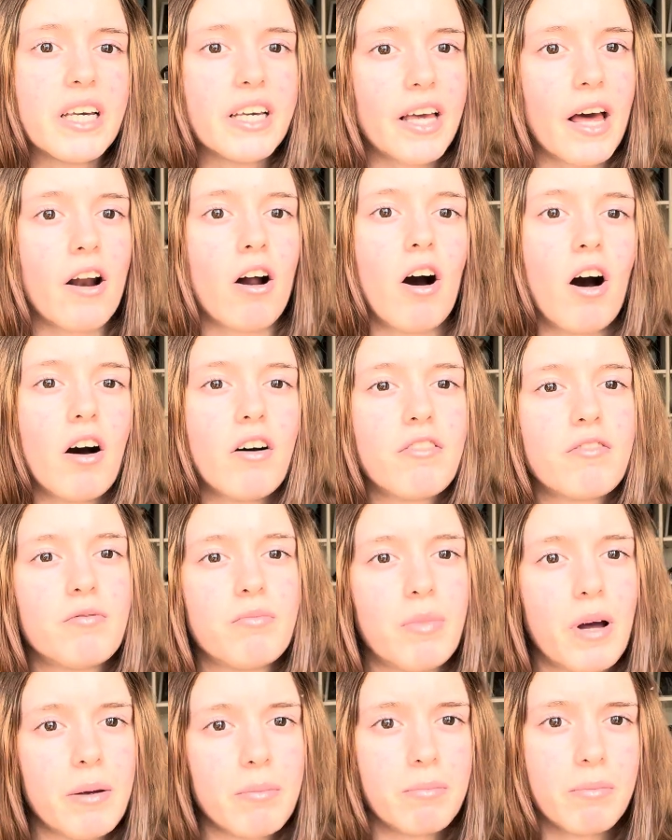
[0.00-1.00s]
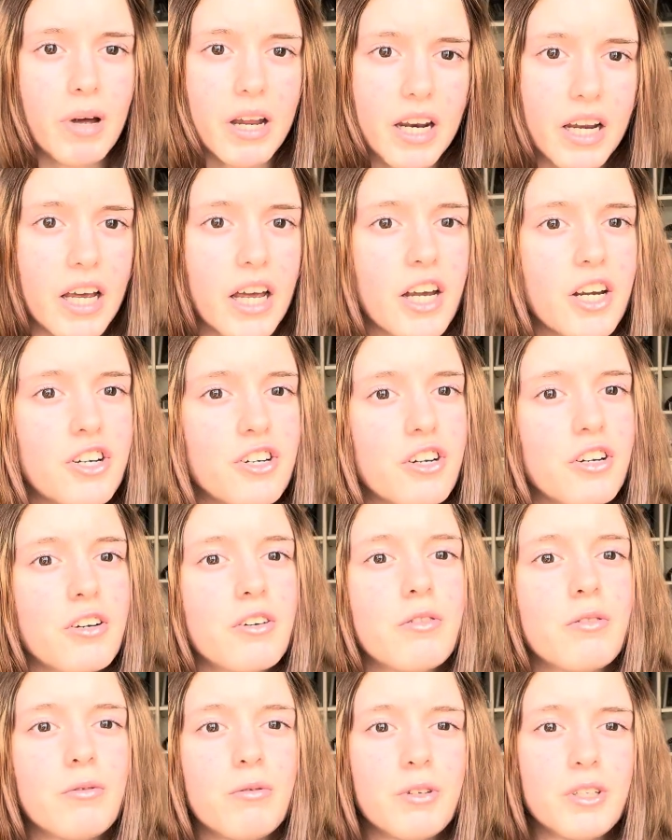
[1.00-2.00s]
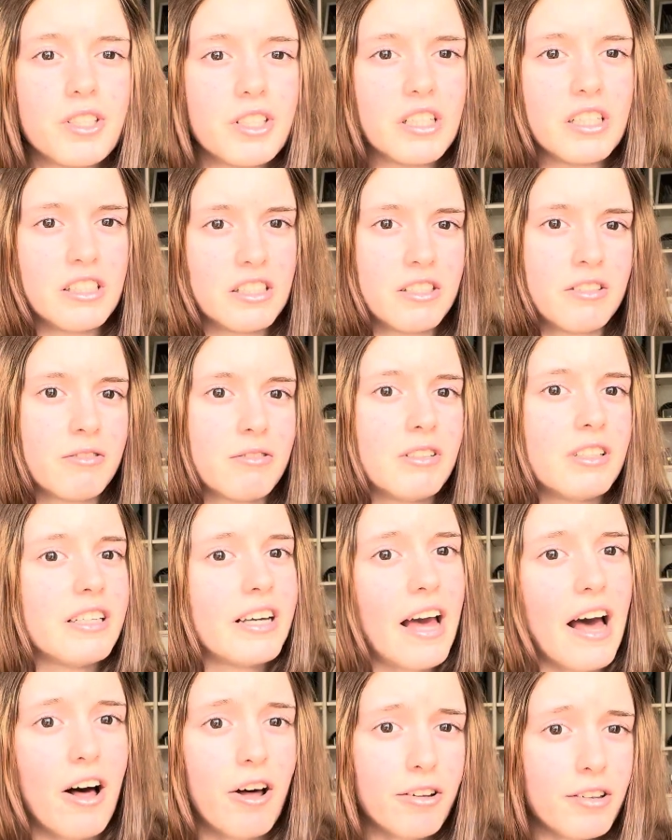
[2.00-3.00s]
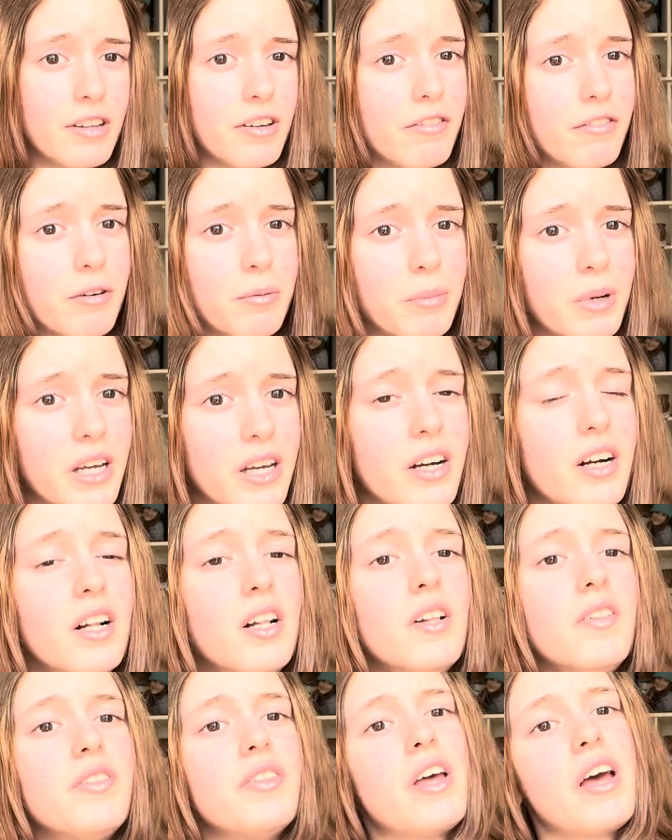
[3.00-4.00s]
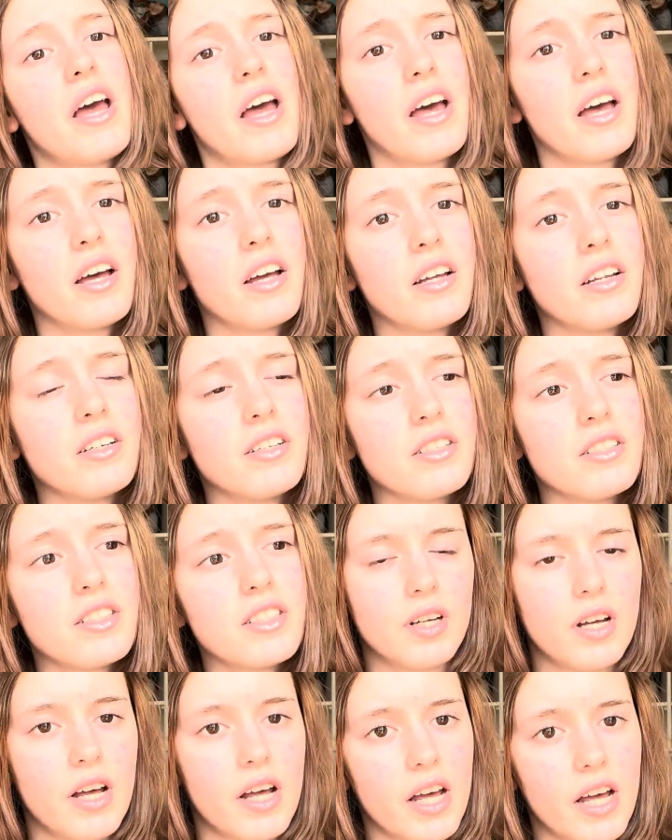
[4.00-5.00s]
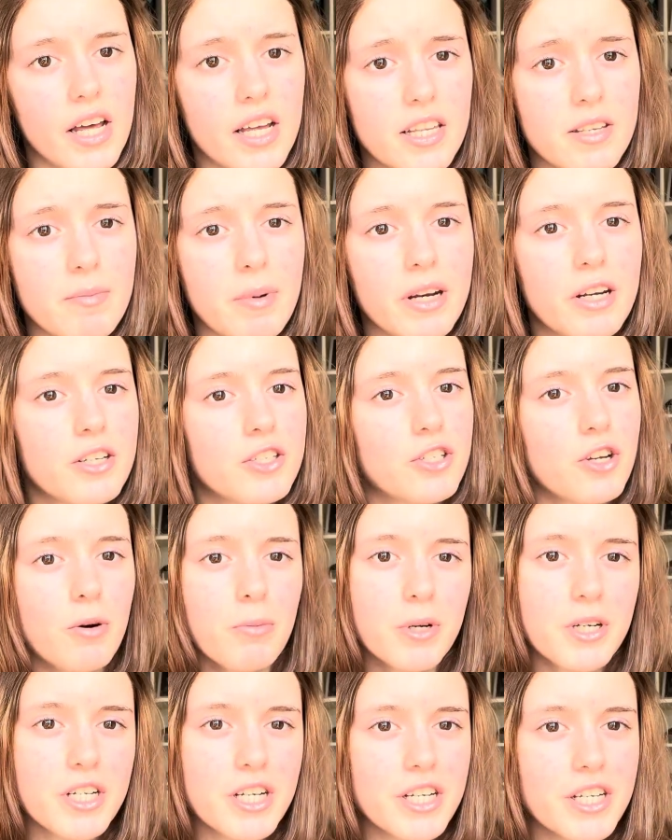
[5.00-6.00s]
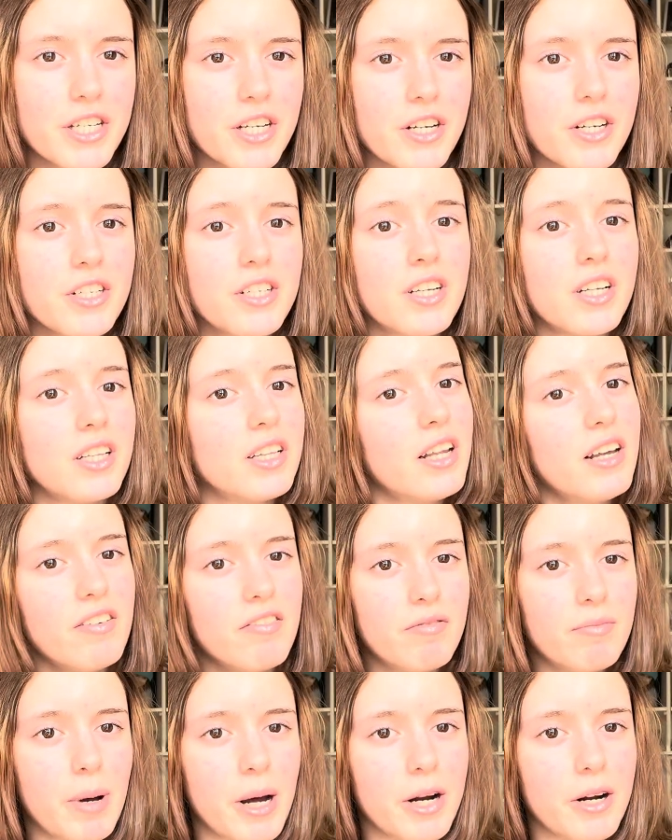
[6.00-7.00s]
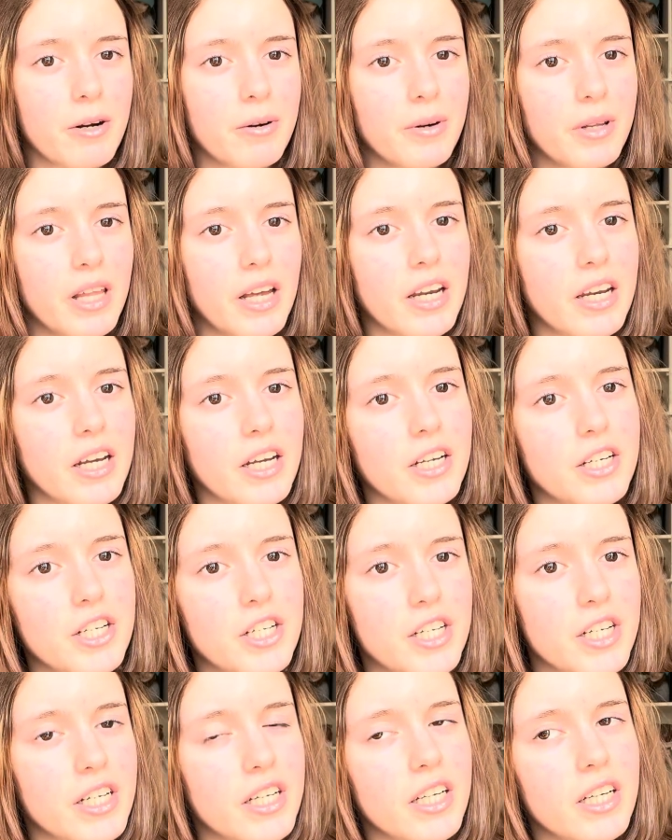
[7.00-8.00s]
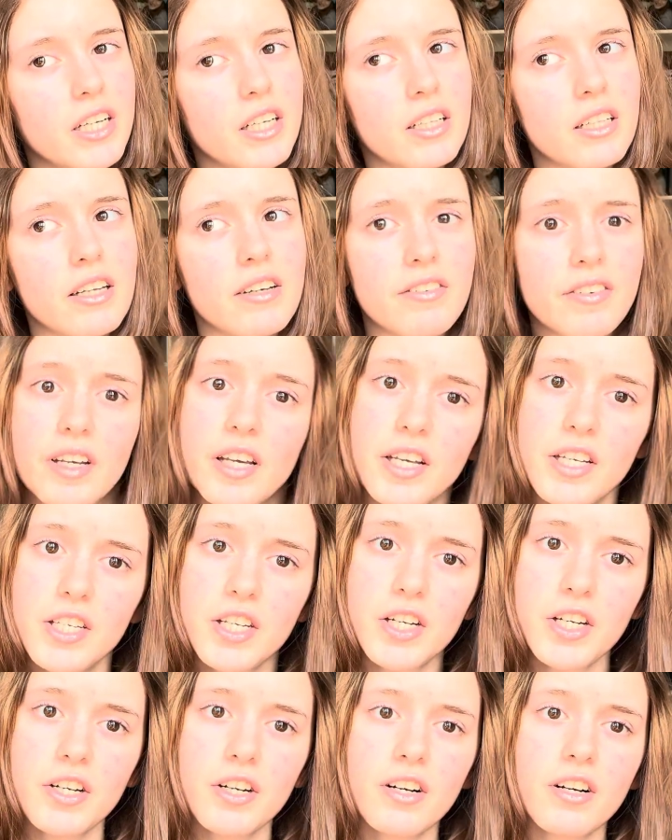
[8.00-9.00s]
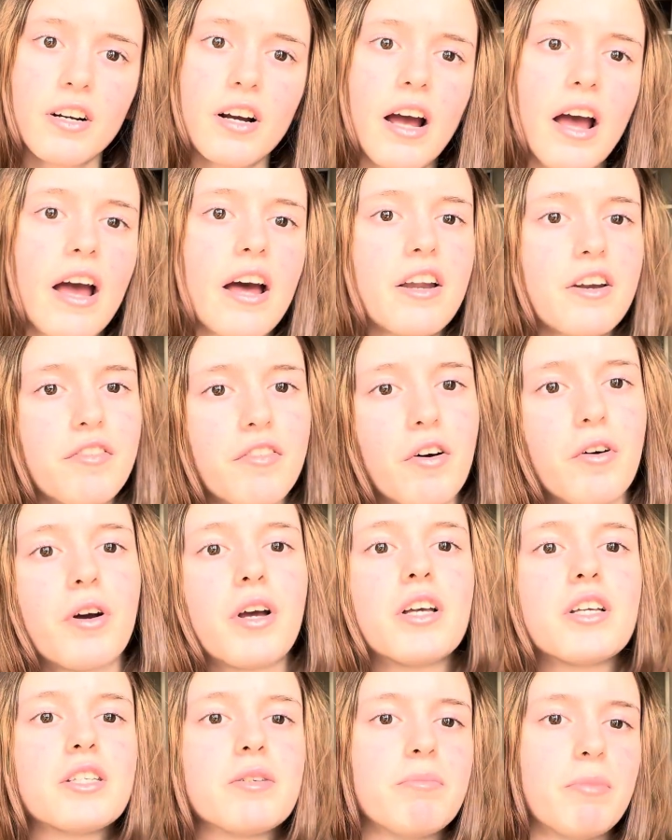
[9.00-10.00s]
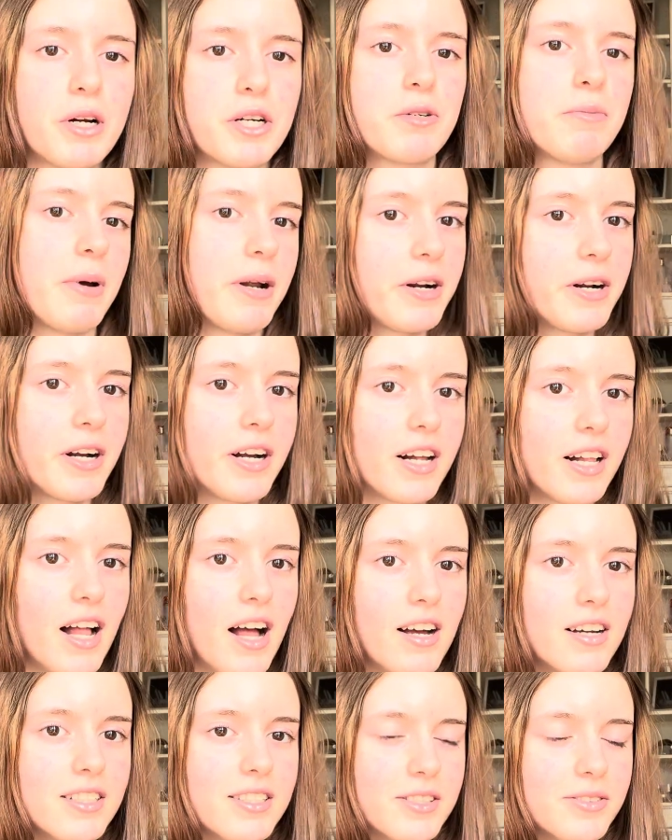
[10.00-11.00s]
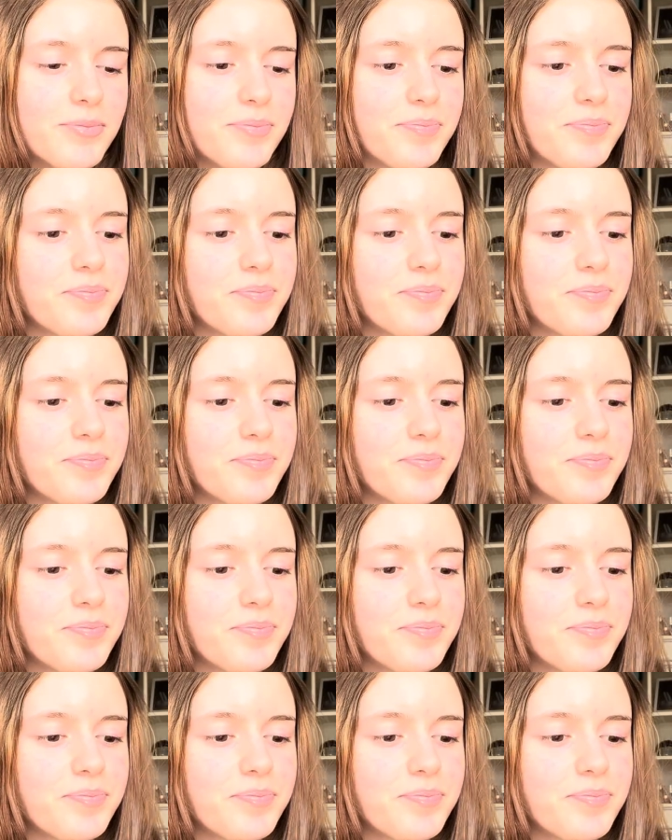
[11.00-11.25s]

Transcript: get off my medication, which isn't really healthy for me. And it's made it so much easier to live better with ADHD, live easier, and focus much better in class.